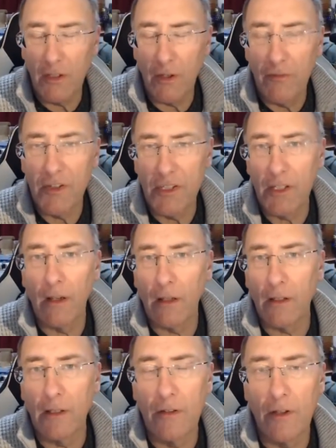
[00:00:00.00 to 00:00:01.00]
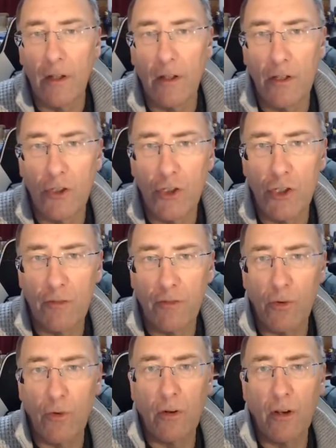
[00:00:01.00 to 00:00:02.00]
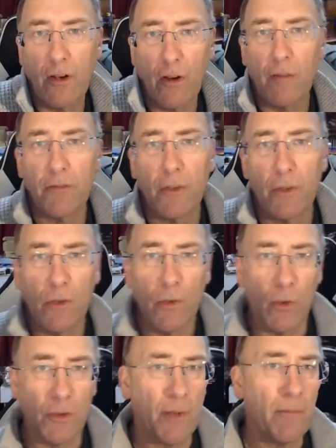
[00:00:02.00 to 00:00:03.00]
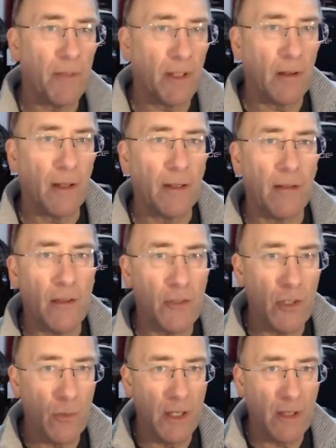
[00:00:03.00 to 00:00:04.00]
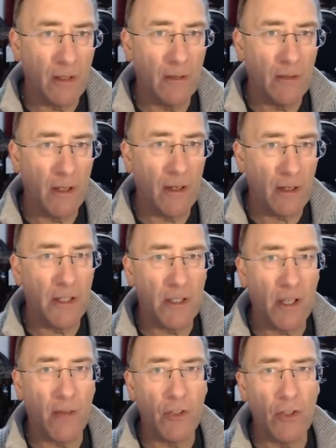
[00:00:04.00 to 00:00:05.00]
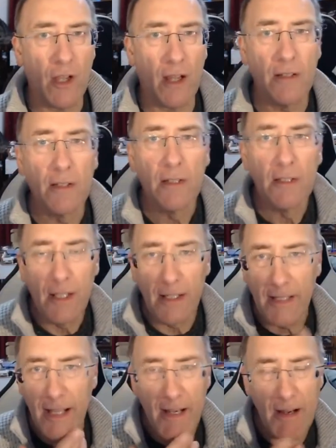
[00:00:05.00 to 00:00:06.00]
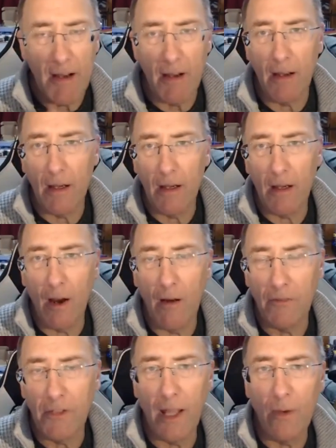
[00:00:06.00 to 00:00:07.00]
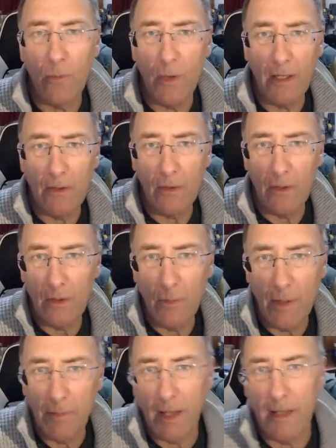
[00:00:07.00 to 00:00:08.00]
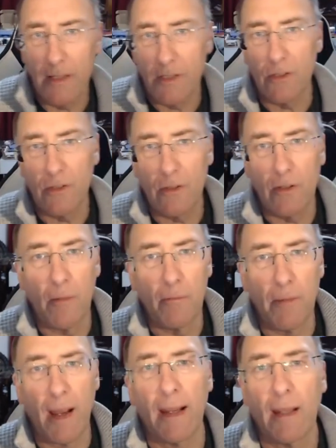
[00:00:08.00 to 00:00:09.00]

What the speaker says: physically, just for an afternoon or something like that, so we can at least have a chat. And then after that week, we plan to come back,